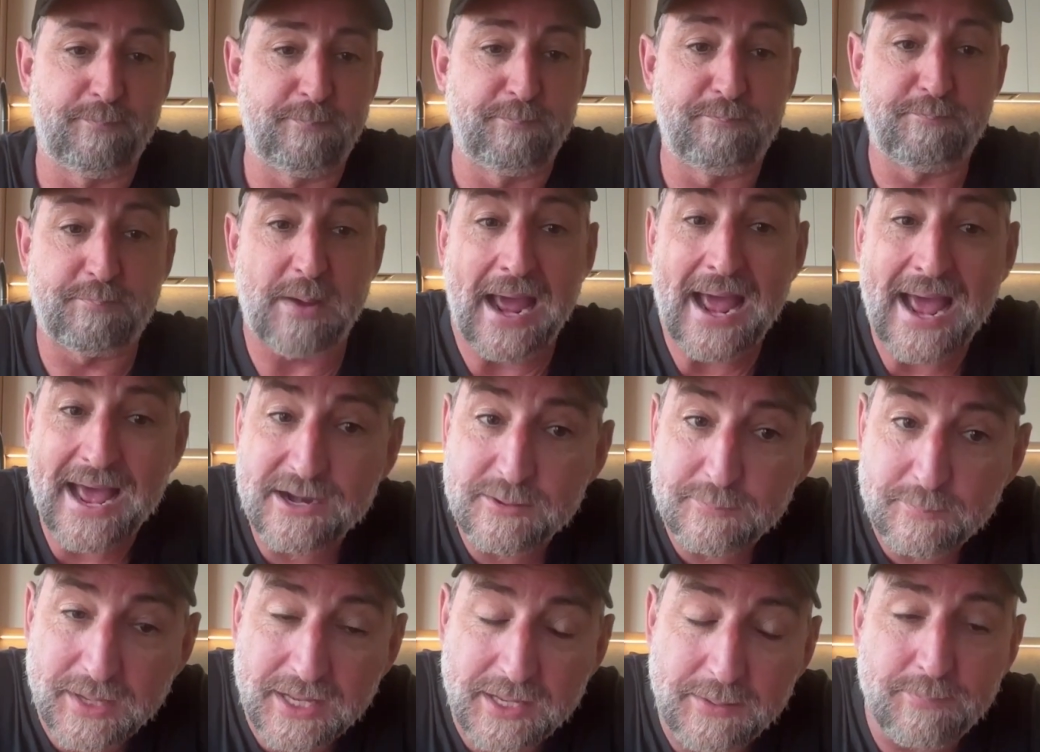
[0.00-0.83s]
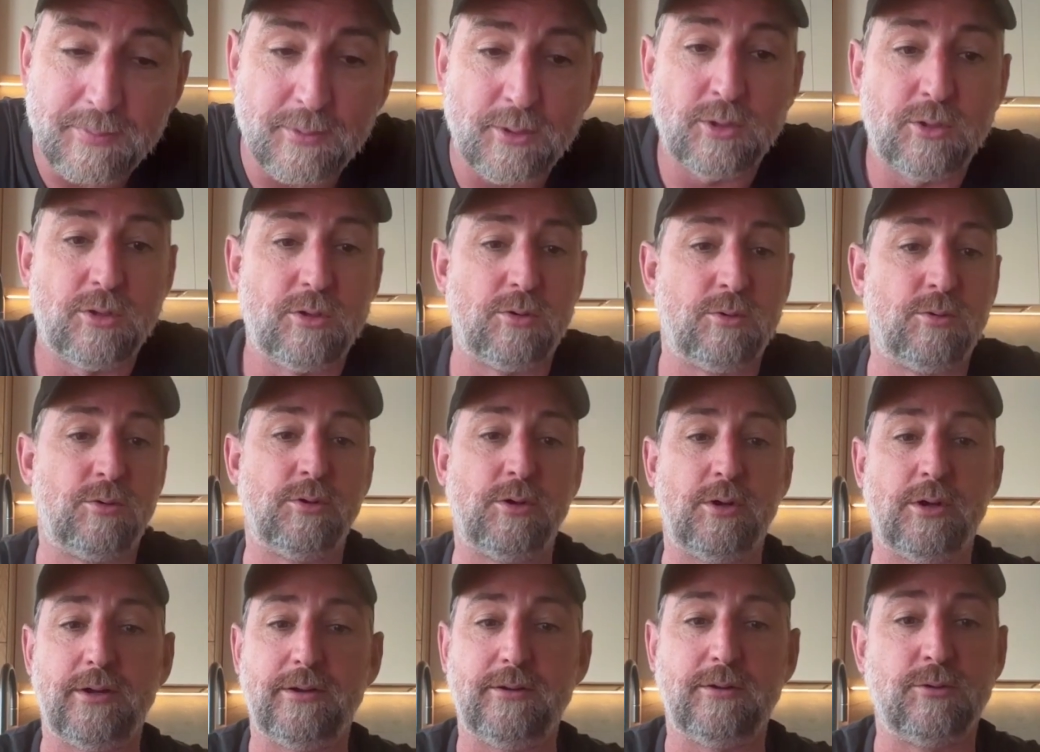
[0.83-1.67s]
bad people
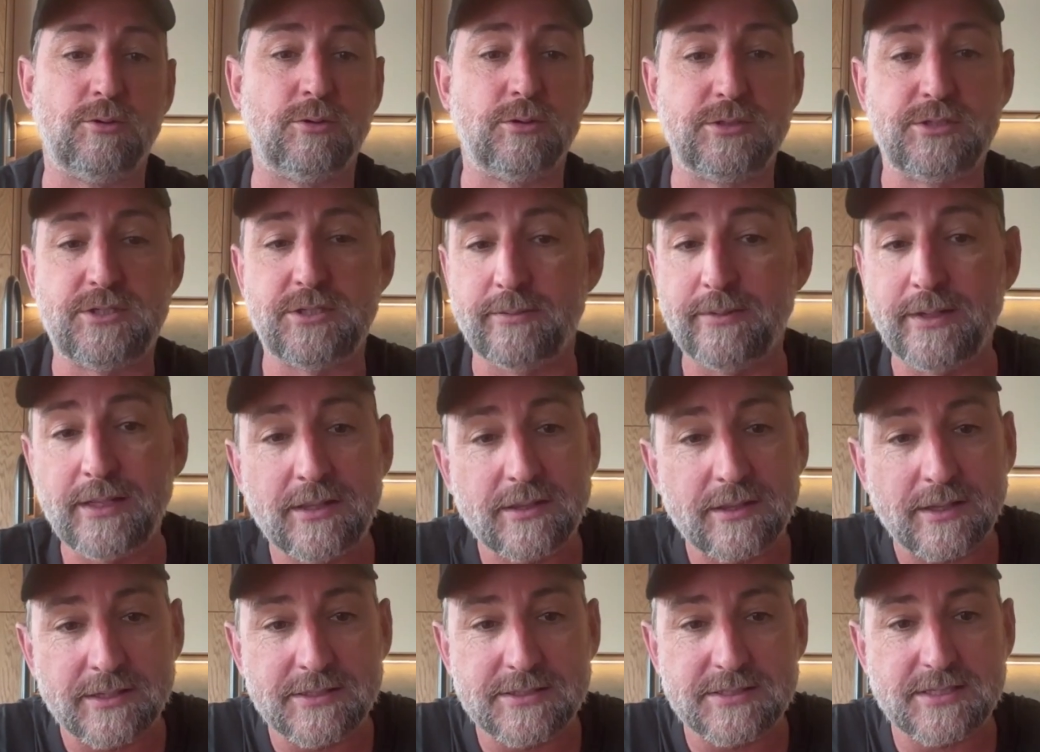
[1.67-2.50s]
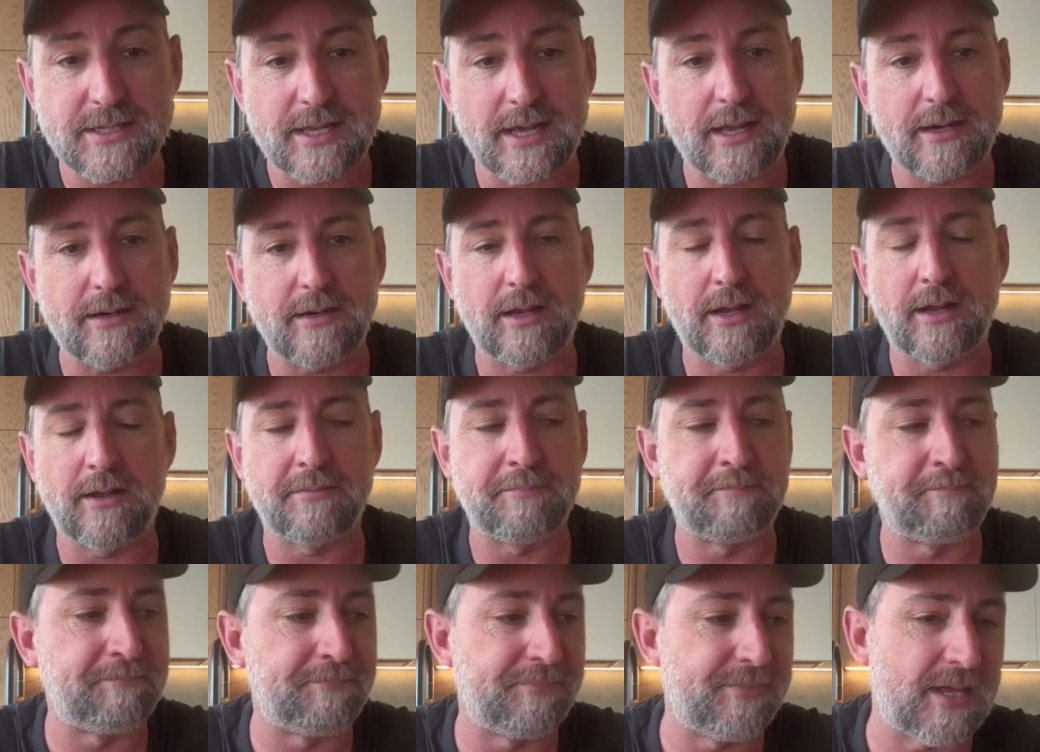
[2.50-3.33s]
or doing things that
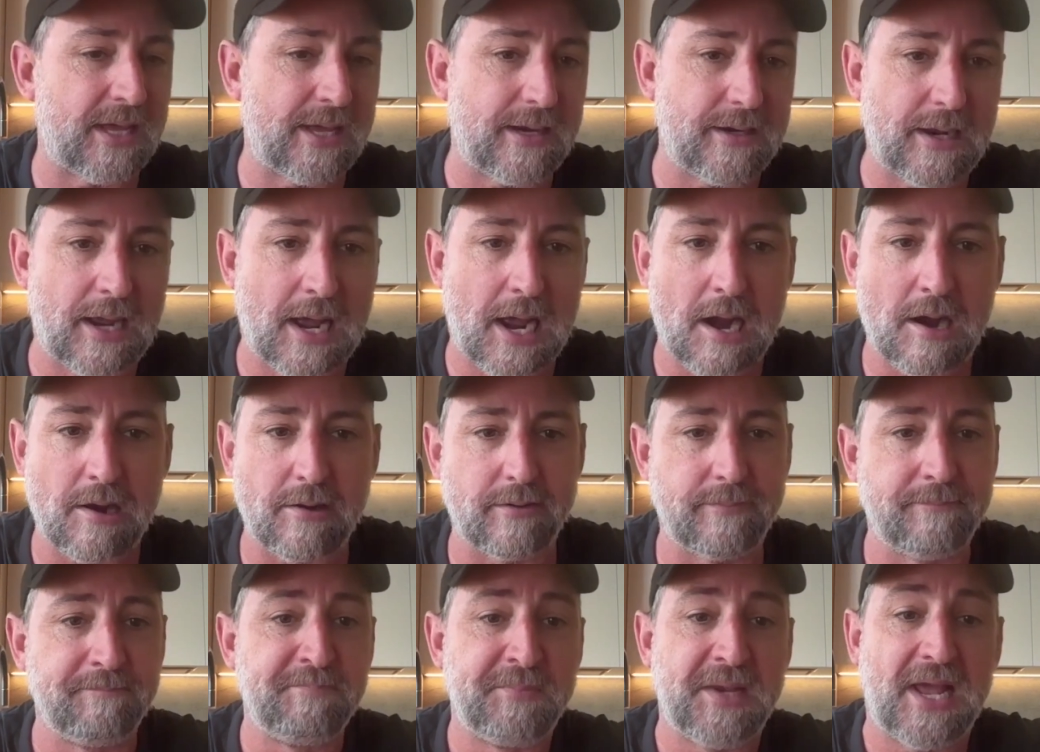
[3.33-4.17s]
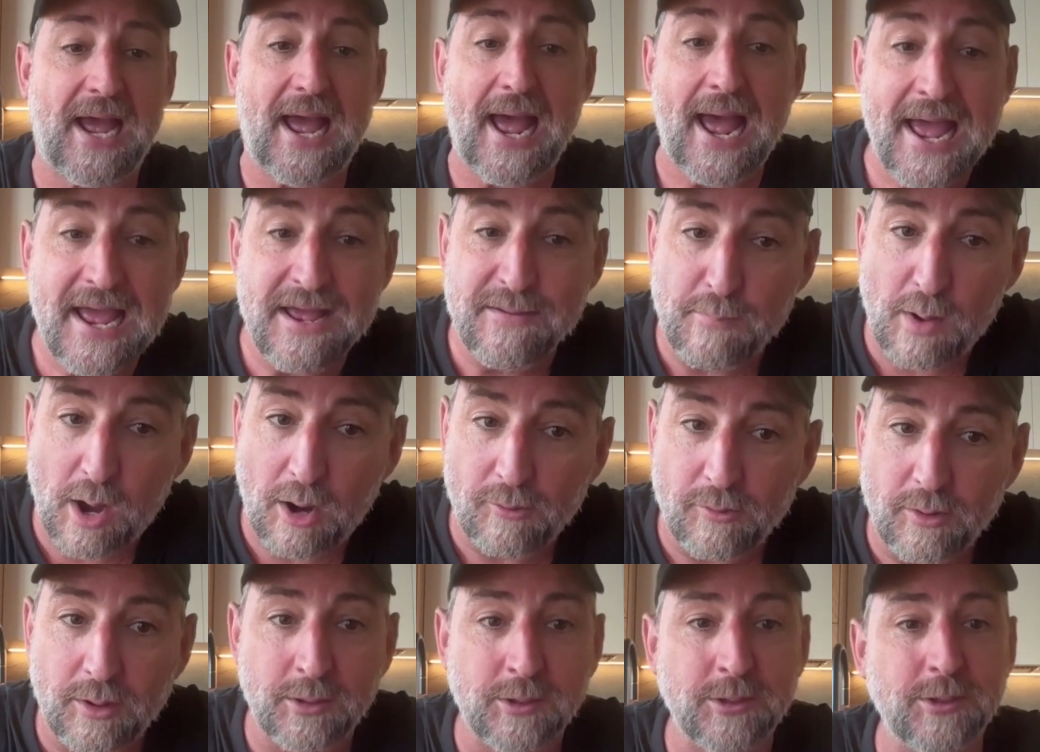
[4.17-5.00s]
are
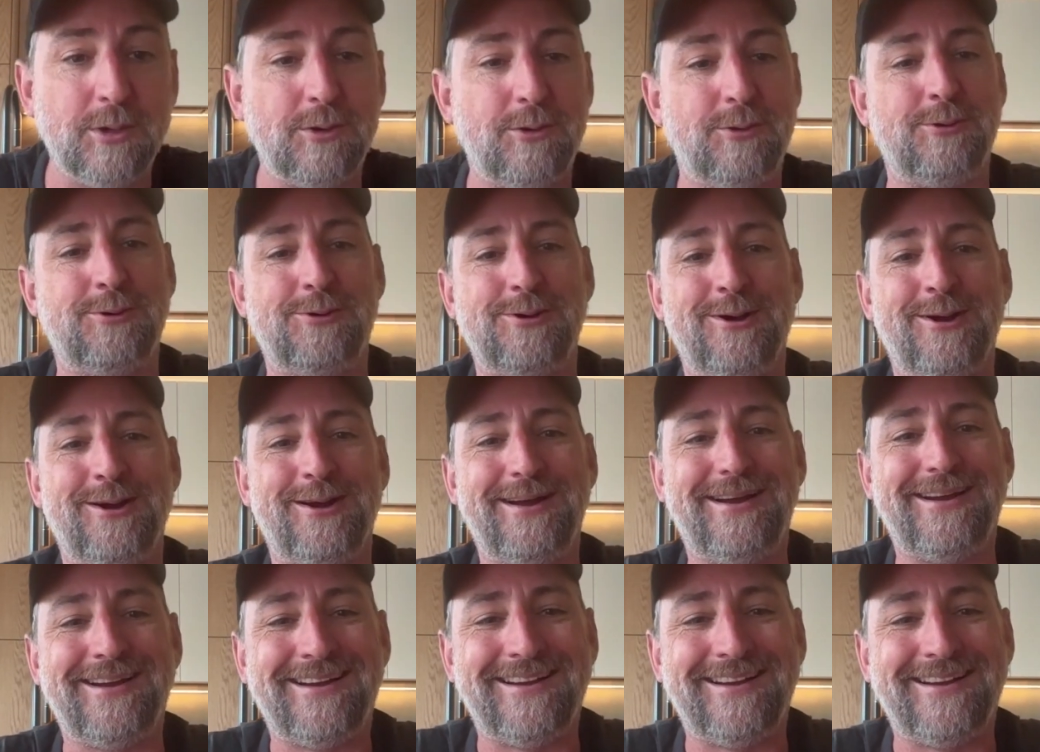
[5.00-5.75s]
amoral or